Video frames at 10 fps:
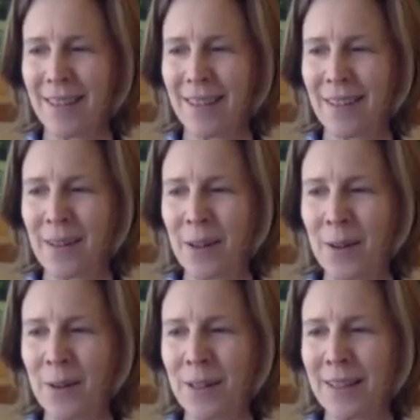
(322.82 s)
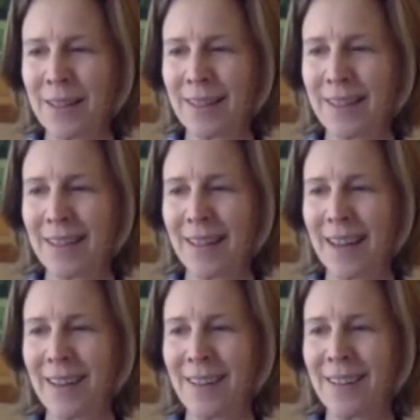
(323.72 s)
notice
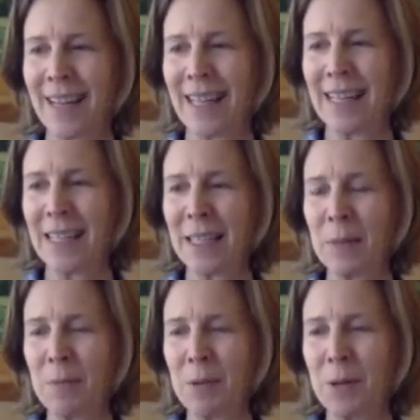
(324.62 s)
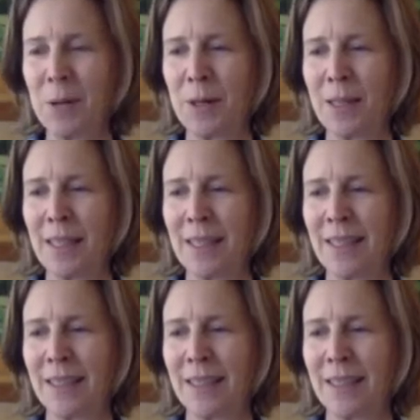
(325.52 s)
how you're taking the support and